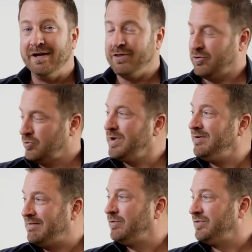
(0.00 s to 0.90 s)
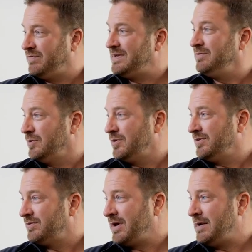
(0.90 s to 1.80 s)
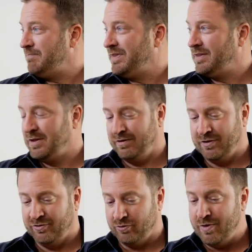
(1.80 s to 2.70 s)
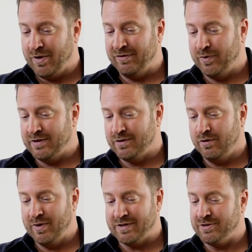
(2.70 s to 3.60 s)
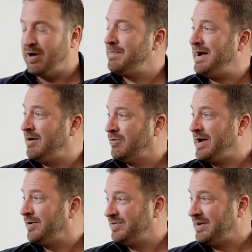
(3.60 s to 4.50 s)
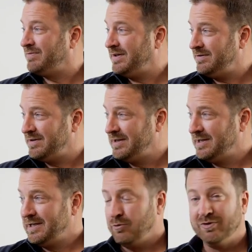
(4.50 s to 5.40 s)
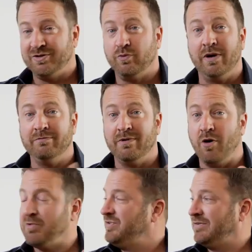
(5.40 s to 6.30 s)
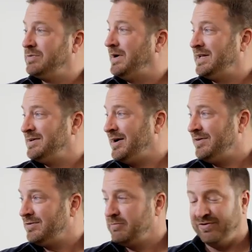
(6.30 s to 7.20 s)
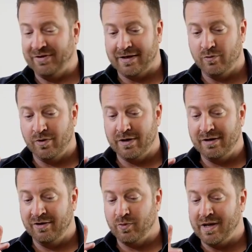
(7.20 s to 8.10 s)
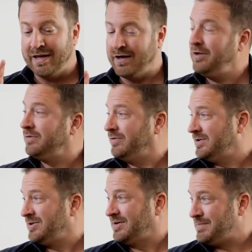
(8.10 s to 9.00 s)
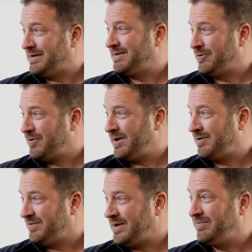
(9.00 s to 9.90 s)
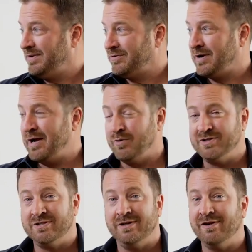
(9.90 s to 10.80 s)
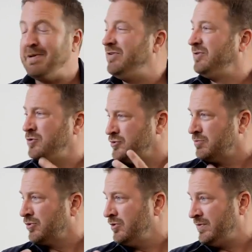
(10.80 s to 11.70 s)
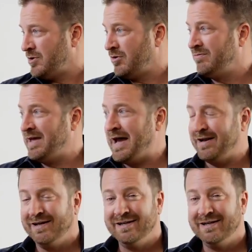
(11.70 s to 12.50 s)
There are 3 levels of influence, right? There's 3 ways we can do it. We can talk about how great our stuff is, which is what almost everybody does. The second one is we can get others to talk about how great our stuff is, right? Which is you hear about social proof and all of that.